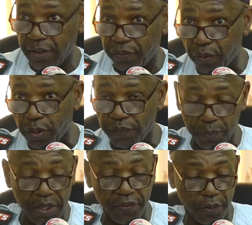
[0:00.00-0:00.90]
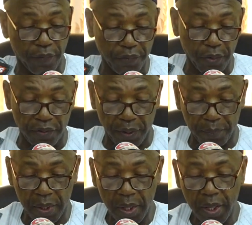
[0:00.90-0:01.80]
institute of the Ministry of Tourism,
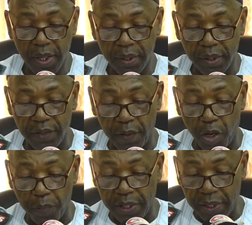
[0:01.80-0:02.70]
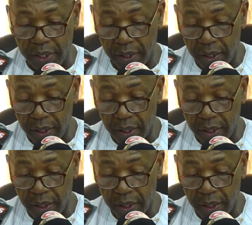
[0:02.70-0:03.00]
the development